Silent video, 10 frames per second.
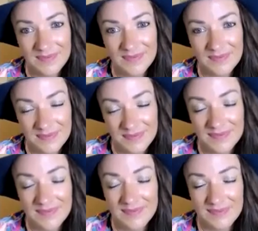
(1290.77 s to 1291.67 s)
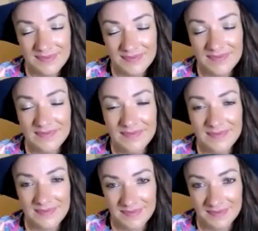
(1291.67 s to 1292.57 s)

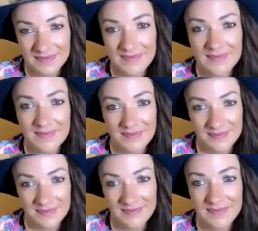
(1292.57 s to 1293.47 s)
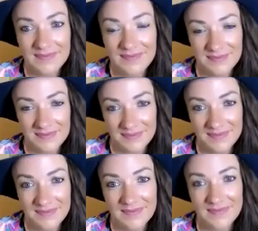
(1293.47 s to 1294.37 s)

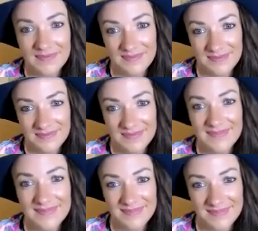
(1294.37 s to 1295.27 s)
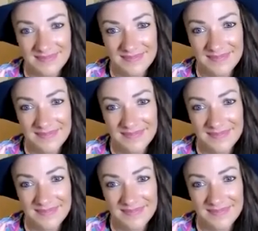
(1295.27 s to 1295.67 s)
[no speech]